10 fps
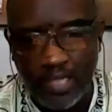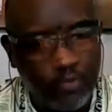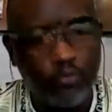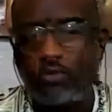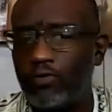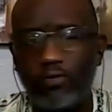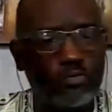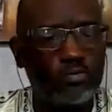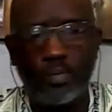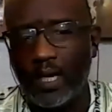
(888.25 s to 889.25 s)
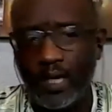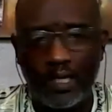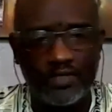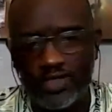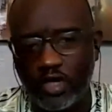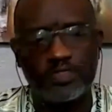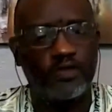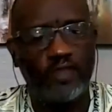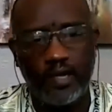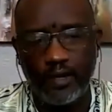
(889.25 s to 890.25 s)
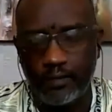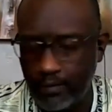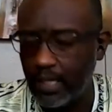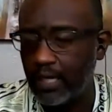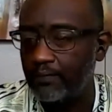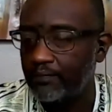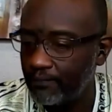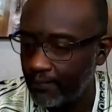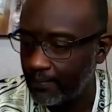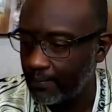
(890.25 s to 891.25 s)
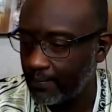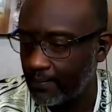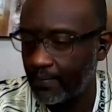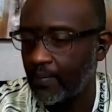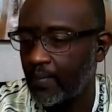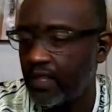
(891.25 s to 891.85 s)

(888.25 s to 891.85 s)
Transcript: in the homes equal in terms of their